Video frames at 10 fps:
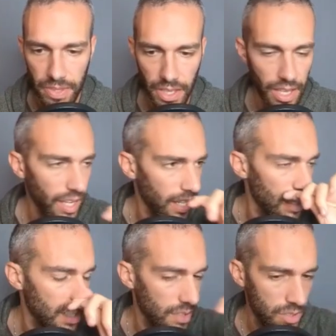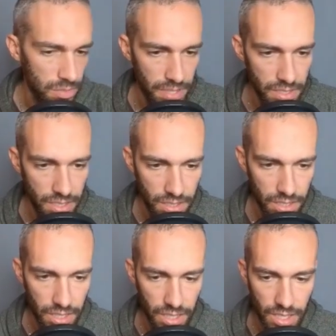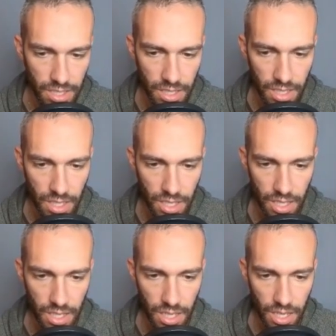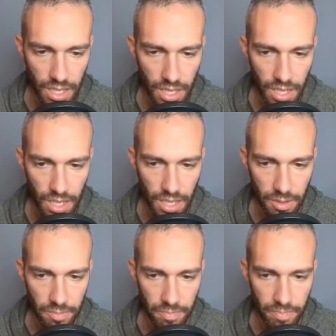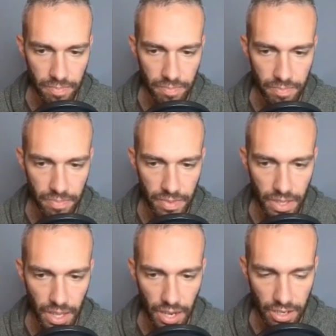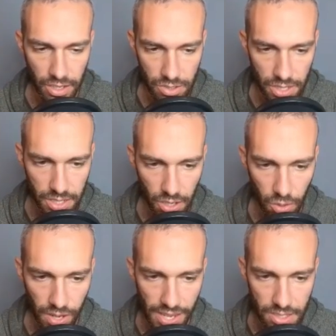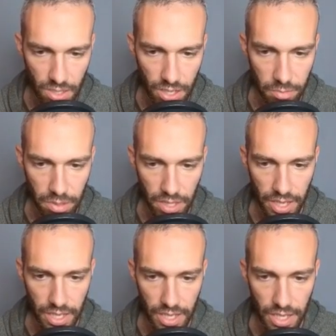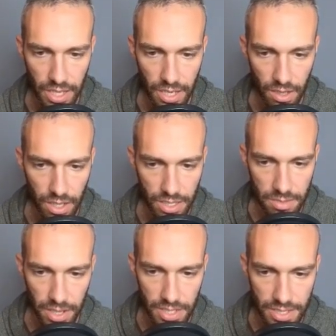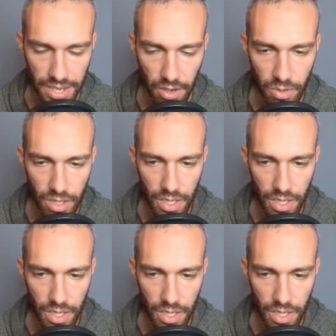And it was basically, um, Ariados I know has a lot of play in a lot of these metas now.